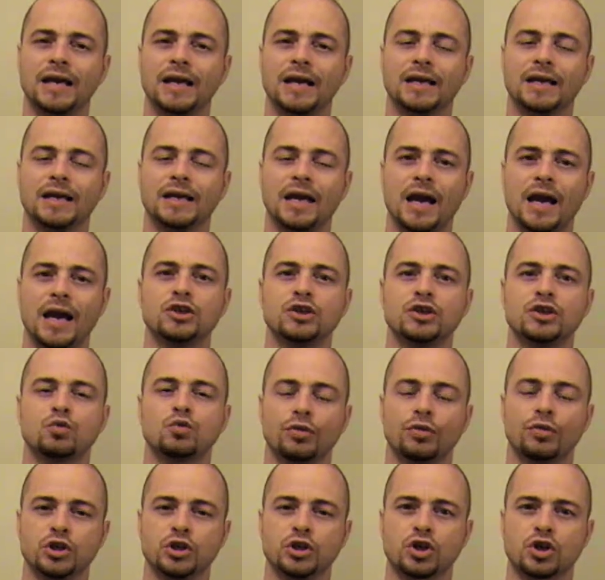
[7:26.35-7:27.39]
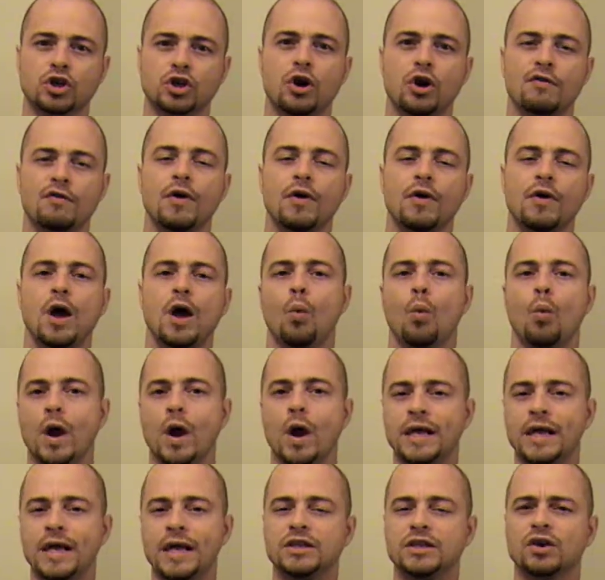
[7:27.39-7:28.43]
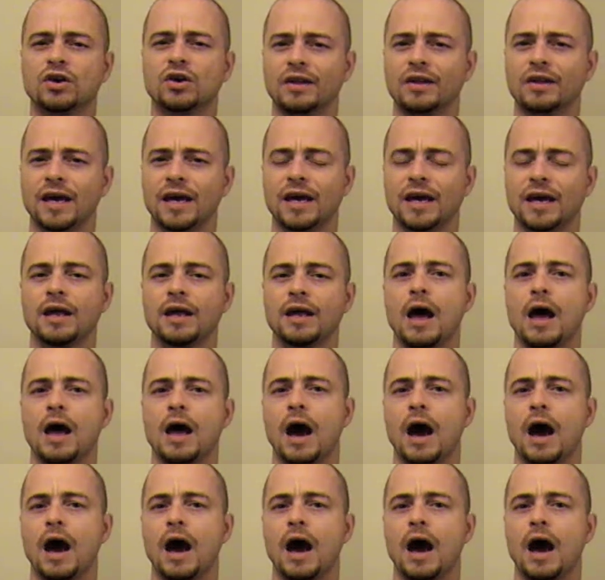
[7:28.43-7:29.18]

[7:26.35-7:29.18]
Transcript: engaged with the turf when he took the hit,